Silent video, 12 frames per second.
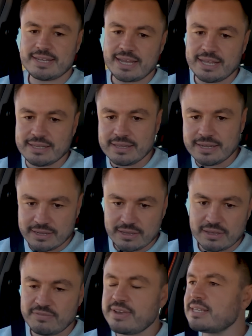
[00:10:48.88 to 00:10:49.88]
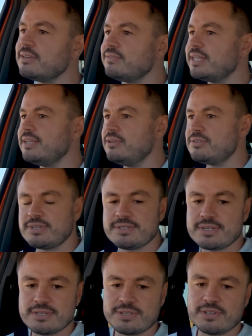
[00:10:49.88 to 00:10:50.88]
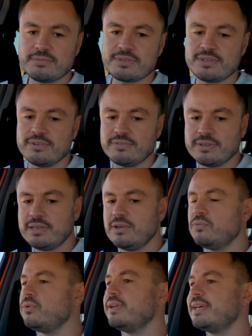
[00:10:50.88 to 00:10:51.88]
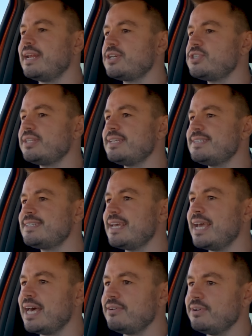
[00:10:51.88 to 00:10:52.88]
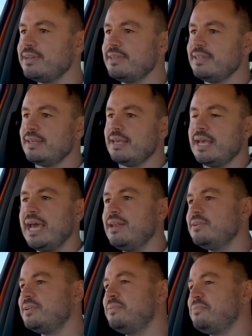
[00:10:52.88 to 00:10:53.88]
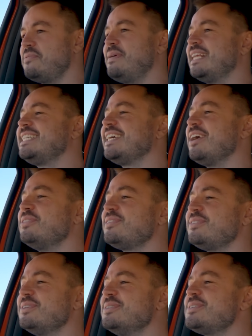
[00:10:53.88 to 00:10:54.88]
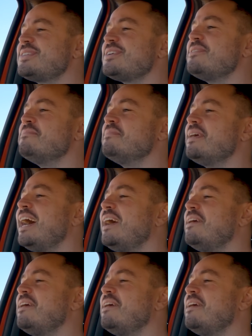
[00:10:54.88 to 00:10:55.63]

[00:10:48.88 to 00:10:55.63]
and they're effectively useless in terms of what you can actually see out of it. And we're about to go through some